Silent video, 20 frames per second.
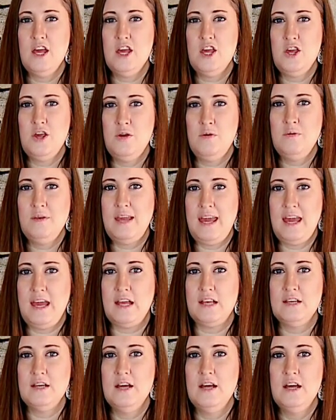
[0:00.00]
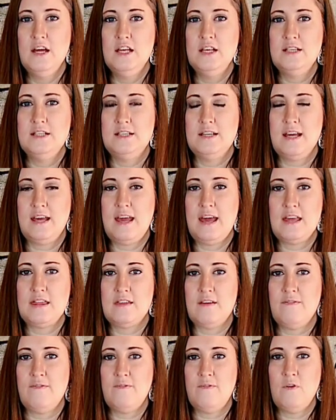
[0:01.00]
you need to
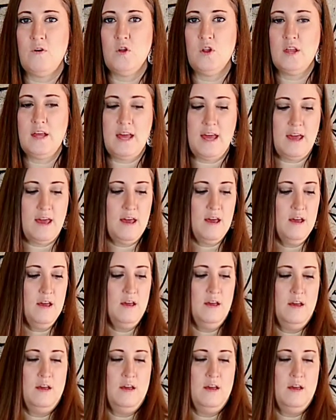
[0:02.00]
get the fully